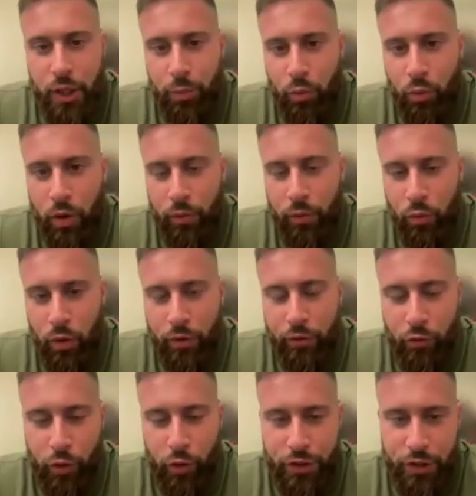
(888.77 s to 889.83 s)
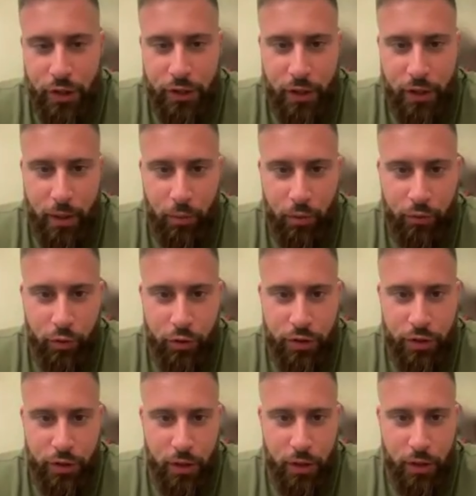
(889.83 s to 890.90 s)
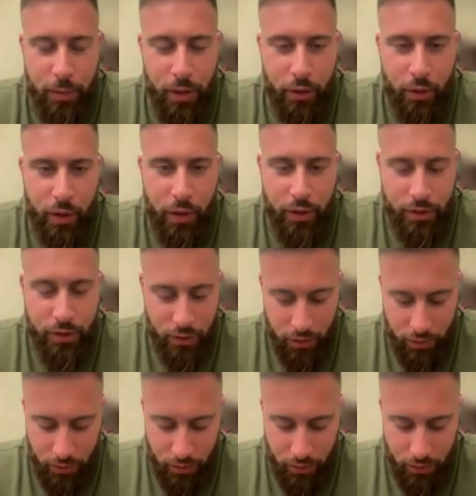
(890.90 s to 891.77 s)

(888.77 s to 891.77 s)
keep one voice at a time. One voice at a time. Yeah, go ahead, Isaac.